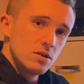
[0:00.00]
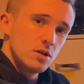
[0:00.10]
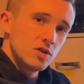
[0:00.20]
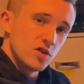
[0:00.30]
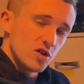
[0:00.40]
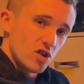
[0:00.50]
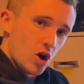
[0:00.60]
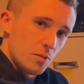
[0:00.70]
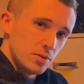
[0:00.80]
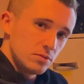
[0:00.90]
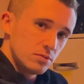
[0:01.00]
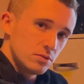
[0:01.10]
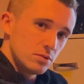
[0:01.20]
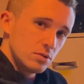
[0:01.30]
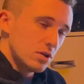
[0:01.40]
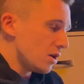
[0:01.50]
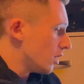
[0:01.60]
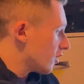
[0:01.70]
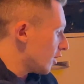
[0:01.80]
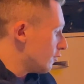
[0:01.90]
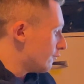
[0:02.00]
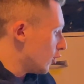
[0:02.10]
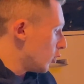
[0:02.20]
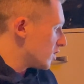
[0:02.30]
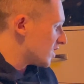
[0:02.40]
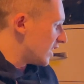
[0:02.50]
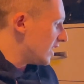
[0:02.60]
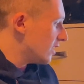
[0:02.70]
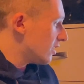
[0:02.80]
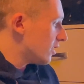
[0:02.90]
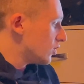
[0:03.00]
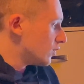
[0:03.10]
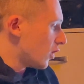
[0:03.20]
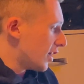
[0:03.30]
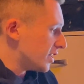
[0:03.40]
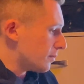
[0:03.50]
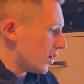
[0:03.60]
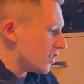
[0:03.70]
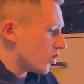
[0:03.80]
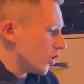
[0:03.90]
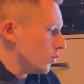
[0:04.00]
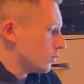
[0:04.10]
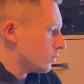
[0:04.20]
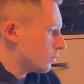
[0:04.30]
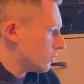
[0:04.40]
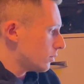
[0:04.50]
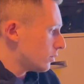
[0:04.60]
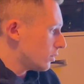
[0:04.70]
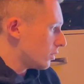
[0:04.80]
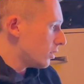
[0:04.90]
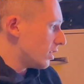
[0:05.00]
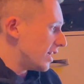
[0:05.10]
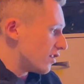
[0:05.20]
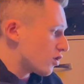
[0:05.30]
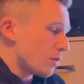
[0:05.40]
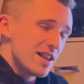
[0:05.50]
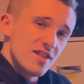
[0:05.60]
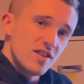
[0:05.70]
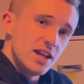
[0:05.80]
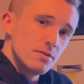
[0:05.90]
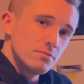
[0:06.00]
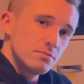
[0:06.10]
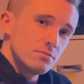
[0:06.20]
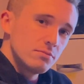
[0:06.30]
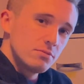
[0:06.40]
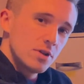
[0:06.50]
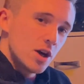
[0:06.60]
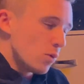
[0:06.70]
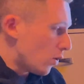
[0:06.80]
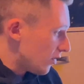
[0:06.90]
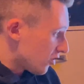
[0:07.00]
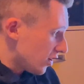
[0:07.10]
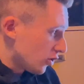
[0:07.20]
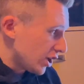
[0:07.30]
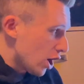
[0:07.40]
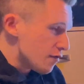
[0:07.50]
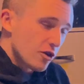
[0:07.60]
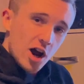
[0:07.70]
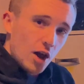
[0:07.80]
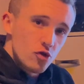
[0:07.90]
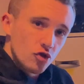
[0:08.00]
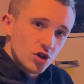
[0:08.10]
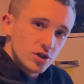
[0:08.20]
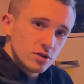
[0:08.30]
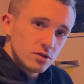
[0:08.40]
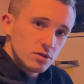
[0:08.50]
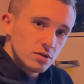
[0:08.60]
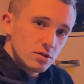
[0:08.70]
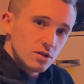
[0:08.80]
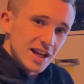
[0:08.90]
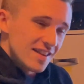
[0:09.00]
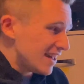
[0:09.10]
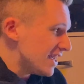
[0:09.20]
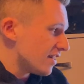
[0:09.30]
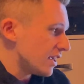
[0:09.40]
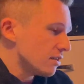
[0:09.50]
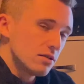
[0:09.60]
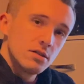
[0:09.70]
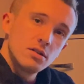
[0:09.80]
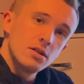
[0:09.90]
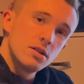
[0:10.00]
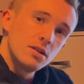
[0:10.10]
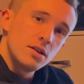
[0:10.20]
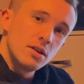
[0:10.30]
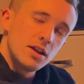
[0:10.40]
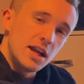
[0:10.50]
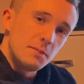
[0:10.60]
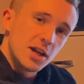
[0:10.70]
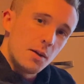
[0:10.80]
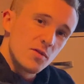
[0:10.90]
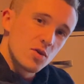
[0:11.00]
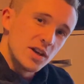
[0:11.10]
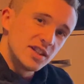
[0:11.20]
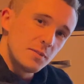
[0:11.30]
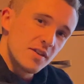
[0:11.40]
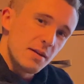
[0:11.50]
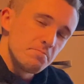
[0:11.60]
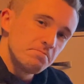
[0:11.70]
to the top. So 40 divided by 2 is 20. Once I've got it over 100, it's easy. It becomes 20%.